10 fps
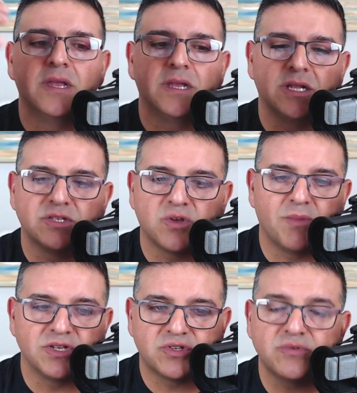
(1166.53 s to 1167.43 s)
And so my
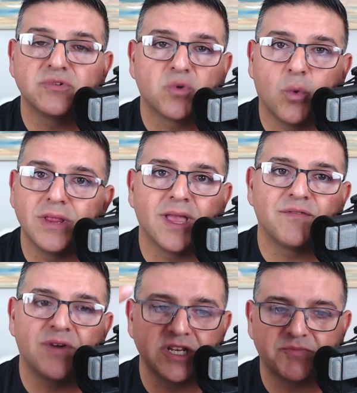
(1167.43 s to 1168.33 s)
students coined that
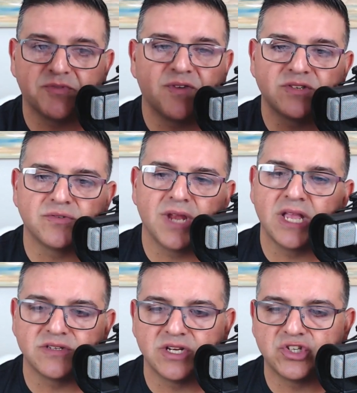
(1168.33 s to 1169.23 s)
phrase, Professor
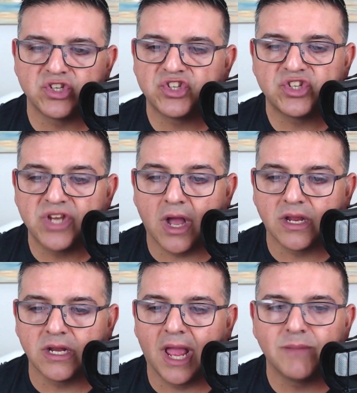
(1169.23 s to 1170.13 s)
Nez, and it just stuck,
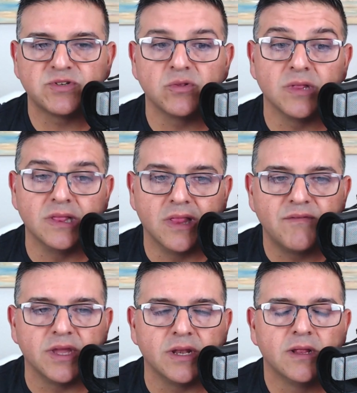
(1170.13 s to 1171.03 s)
and I absolutely love
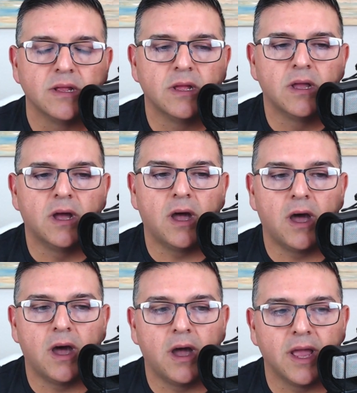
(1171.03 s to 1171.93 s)
it.
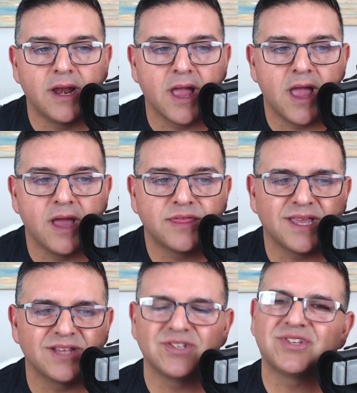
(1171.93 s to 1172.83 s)
Uh, and I, I think
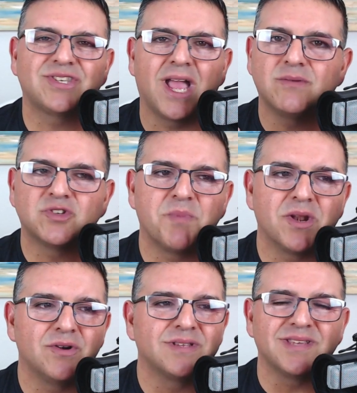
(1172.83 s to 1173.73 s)
it just sounds
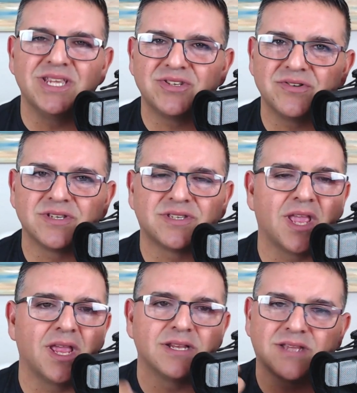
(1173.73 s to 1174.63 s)
better. It's easier to
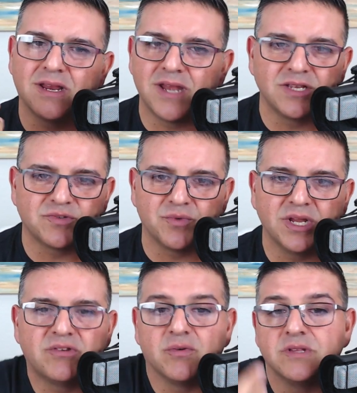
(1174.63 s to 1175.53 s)
say, and it's got a nice ring
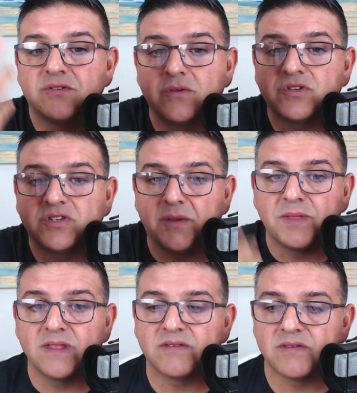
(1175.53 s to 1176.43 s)
to it. And so it's just something
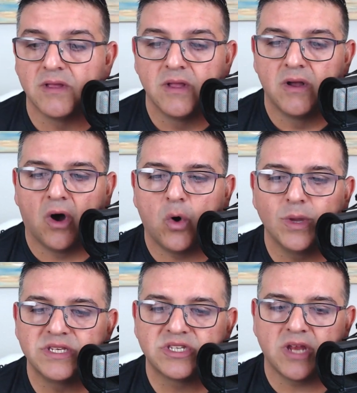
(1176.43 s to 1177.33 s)
that's
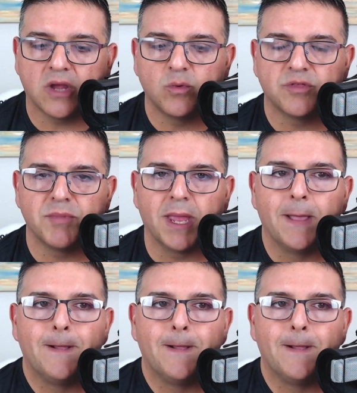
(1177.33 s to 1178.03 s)
always stuck with me.